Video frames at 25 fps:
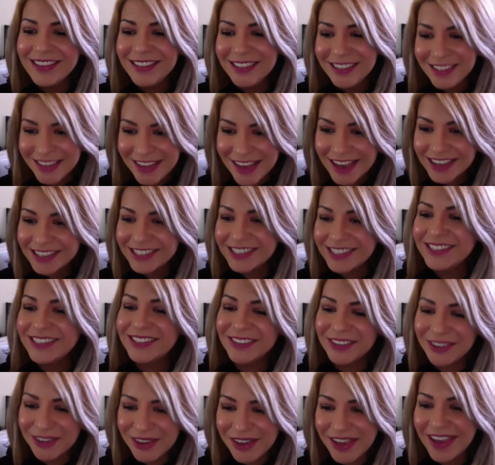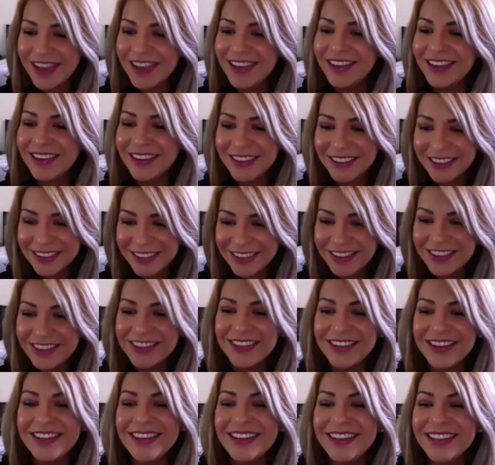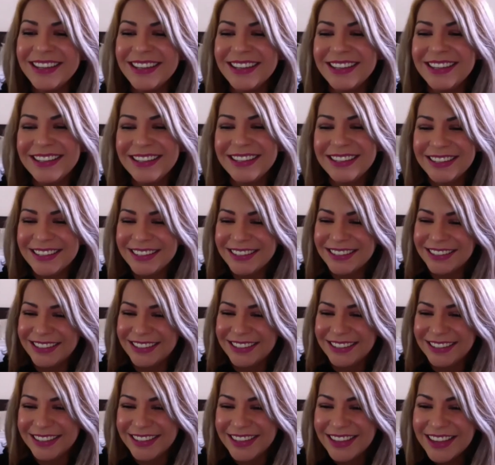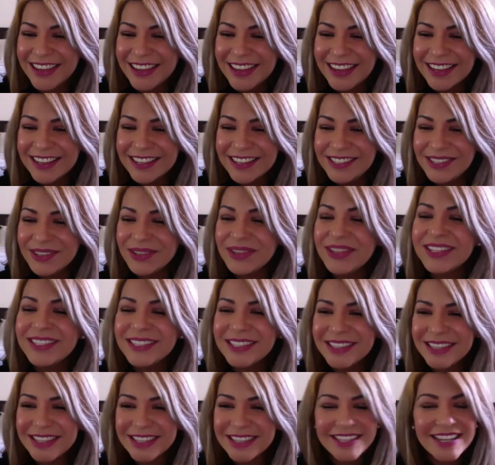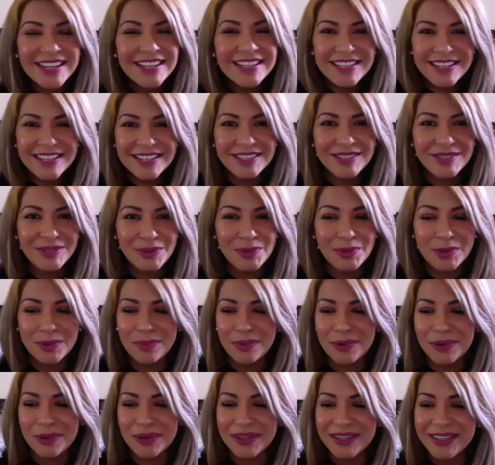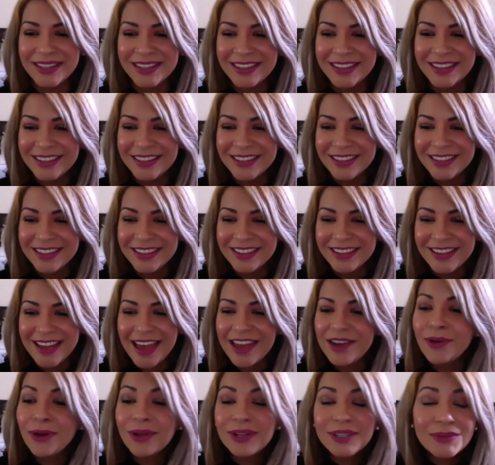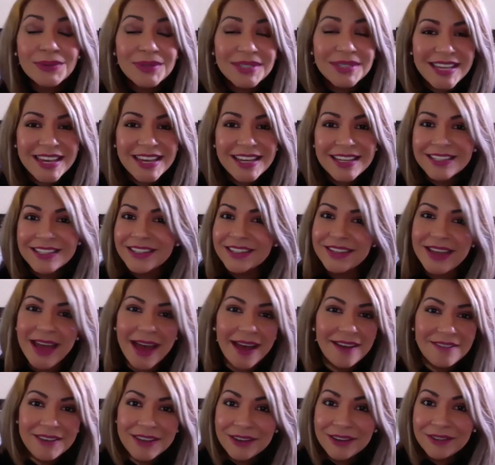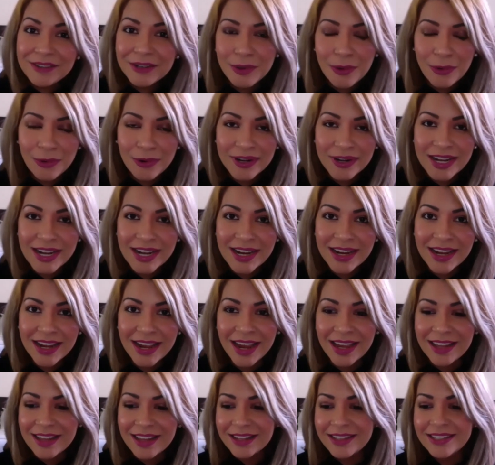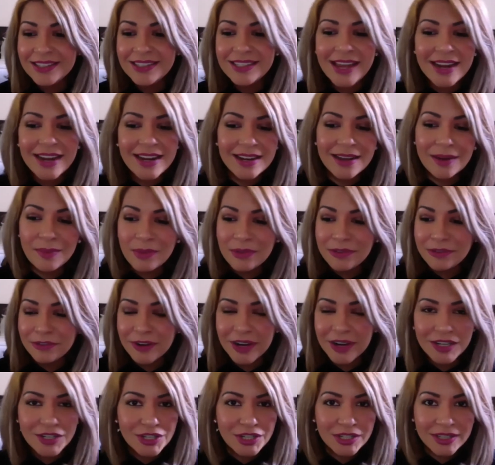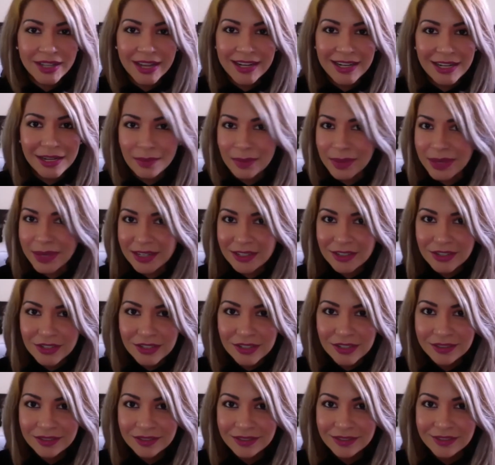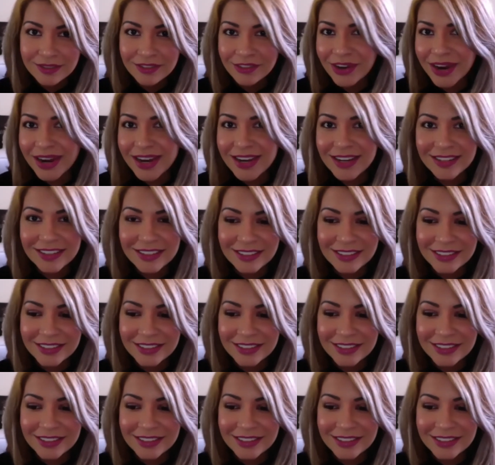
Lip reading: Yes, okay, good. So this idea is doable. And all it would take is just having a recording and then setting up a fresh landing page, right?